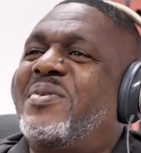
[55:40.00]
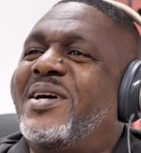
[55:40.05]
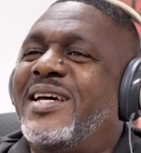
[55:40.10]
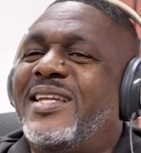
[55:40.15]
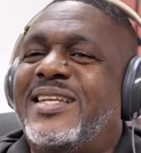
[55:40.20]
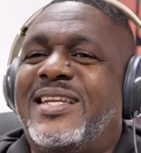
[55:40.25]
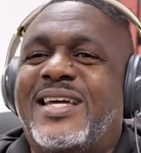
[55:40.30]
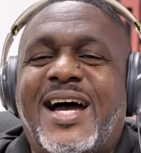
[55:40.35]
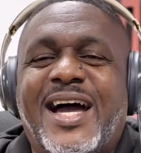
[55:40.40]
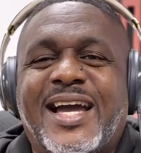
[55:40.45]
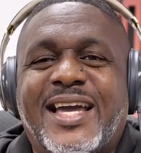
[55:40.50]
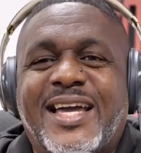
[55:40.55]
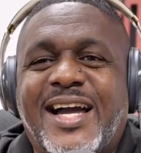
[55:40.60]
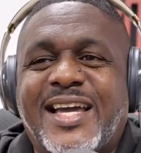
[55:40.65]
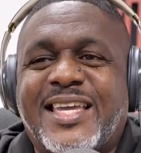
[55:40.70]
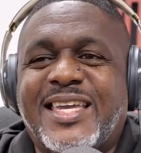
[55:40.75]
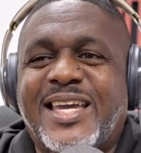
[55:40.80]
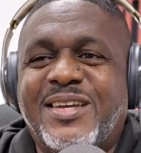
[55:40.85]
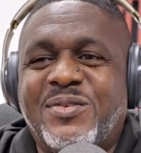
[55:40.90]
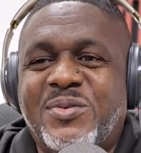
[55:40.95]
it. But I
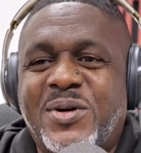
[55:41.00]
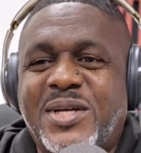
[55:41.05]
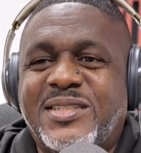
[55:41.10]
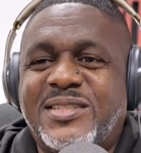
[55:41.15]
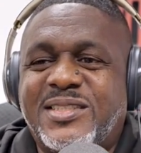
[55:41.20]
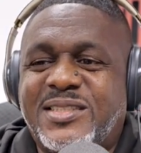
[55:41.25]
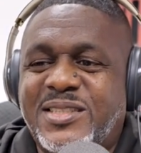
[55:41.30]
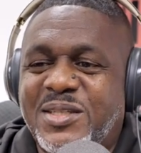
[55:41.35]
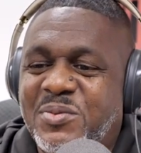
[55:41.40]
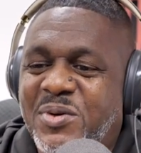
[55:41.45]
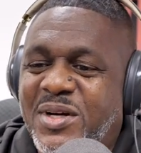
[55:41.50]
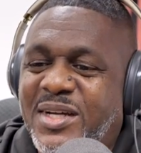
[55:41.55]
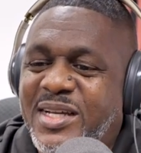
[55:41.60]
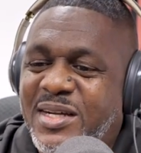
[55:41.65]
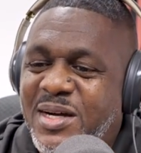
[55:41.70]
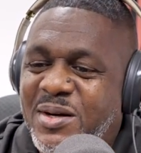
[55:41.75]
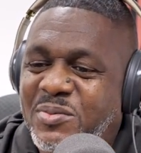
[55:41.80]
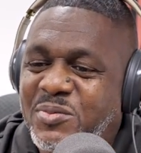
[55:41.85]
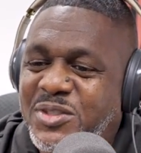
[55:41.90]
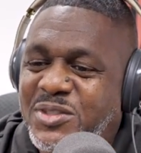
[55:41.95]
can't wait to see what
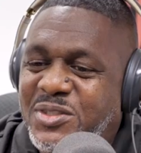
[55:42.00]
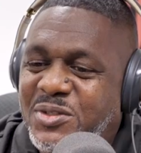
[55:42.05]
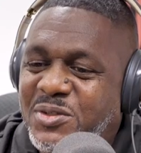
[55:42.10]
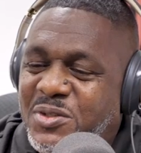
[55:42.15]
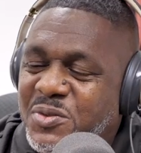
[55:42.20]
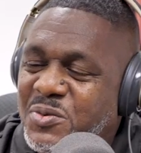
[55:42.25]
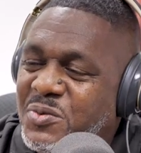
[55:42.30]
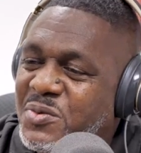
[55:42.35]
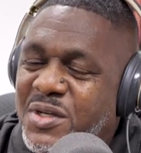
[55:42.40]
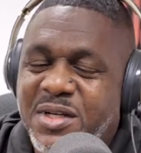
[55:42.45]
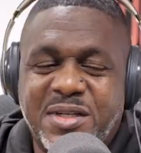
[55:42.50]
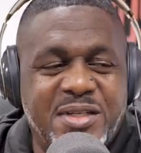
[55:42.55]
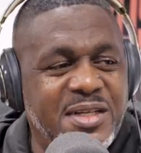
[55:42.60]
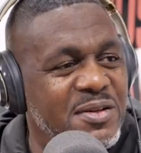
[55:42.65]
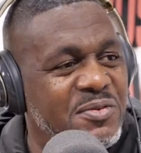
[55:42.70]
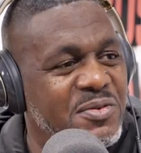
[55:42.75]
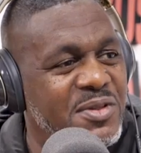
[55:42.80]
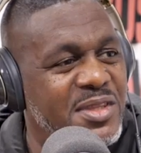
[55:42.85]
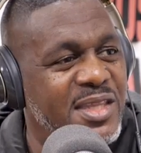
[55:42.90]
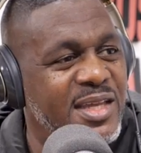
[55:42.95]
come with your career and
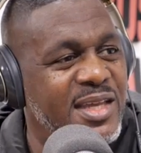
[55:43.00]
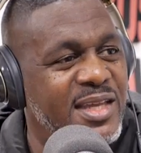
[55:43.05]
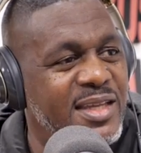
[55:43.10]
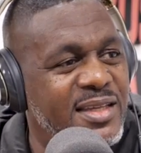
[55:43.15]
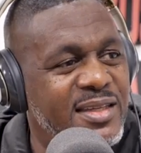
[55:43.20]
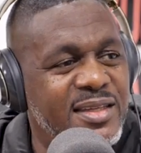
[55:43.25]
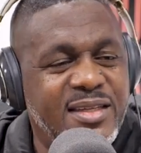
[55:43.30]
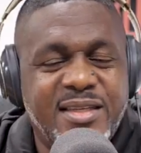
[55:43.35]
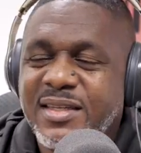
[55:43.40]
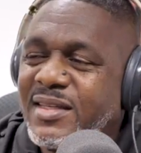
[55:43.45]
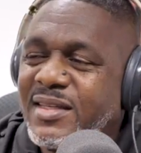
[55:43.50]
everything.